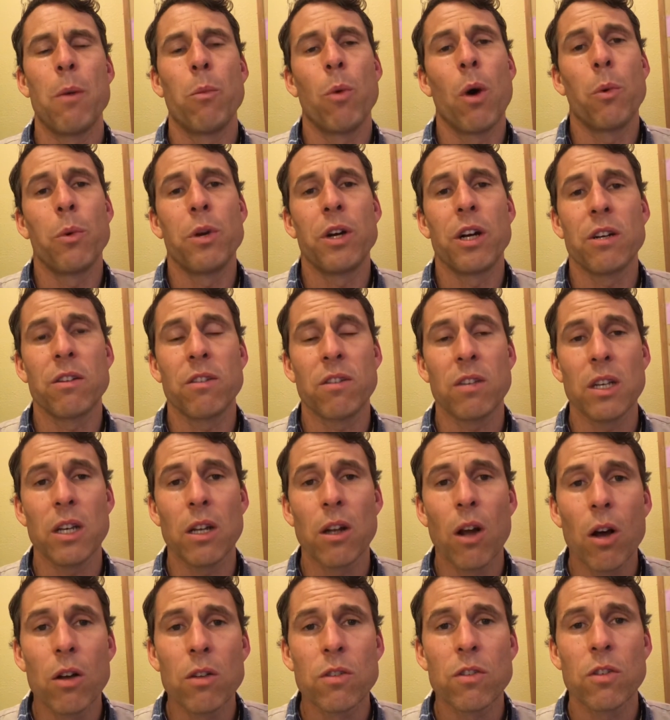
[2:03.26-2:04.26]
what we are seeing
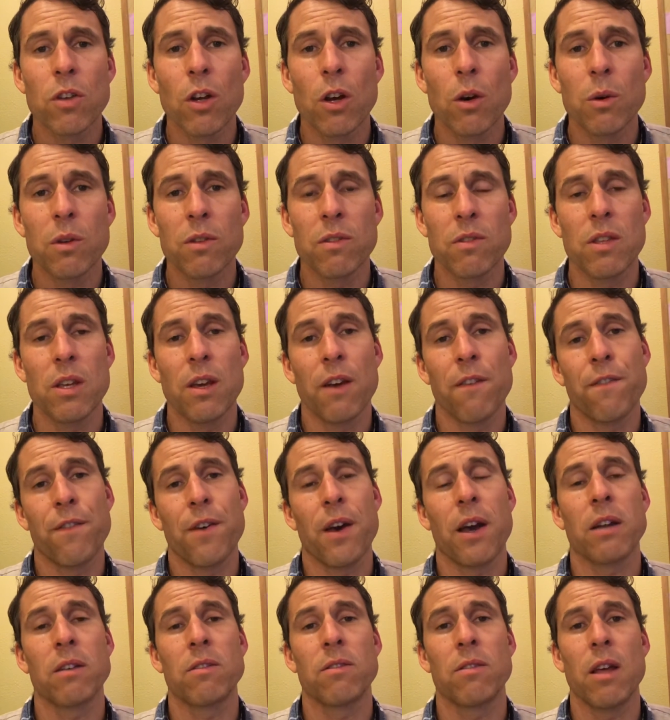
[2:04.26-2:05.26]
also is the
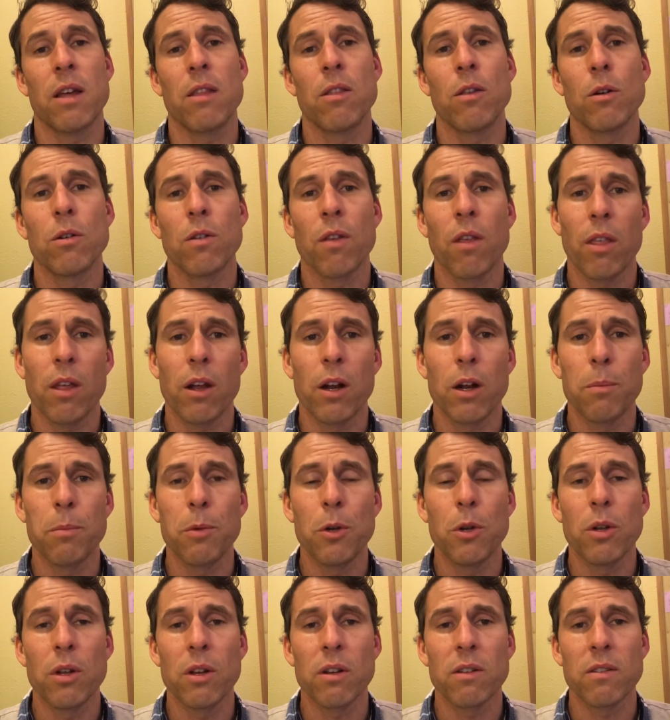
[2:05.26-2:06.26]
effects that those
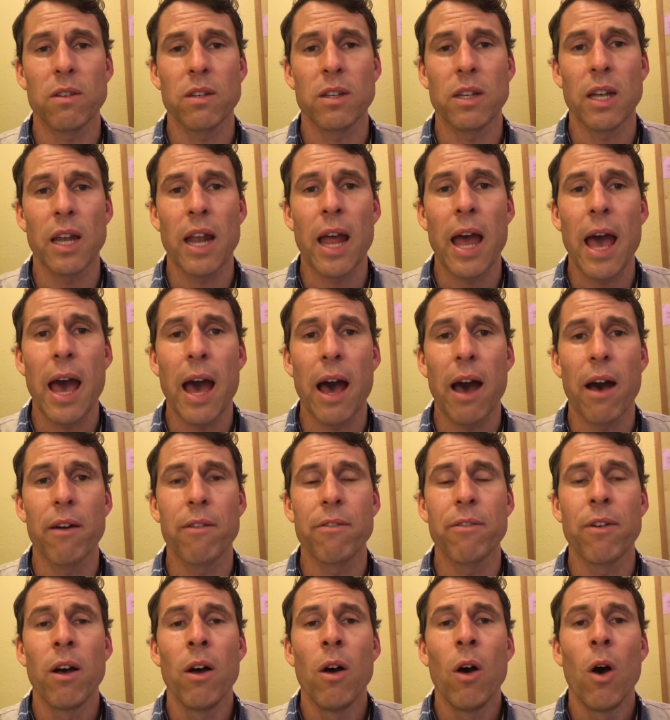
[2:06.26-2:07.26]
therapeutics can
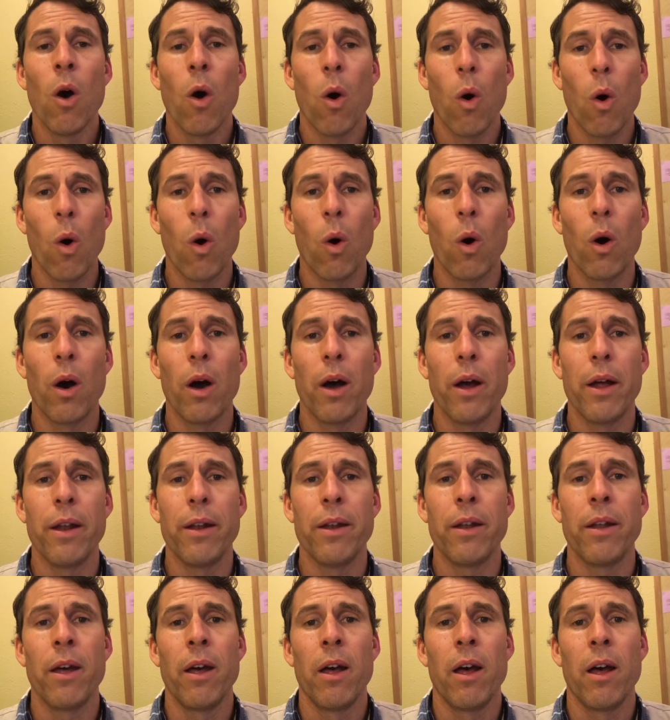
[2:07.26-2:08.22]
have on